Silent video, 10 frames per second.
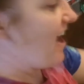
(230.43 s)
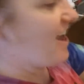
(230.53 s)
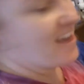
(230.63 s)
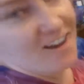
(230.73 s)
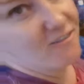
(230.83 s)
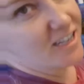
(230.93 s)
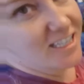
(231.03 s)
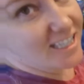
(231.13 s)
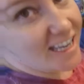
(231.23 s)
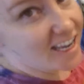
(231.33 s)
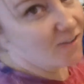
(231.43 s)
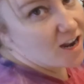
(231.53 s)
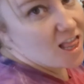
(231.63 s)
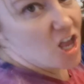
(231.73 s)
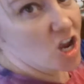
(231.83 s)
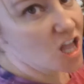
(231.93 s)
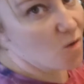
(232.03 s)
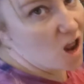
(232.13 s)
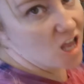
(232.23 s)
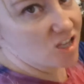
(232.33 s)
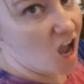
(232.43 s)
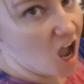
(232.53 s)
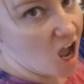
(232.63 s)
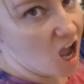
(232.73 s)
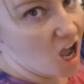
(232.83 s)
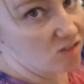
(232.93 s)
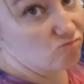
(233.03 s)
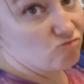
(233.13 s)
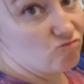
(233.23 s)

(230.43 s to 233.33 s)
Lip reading: I can't wait to see what it's done.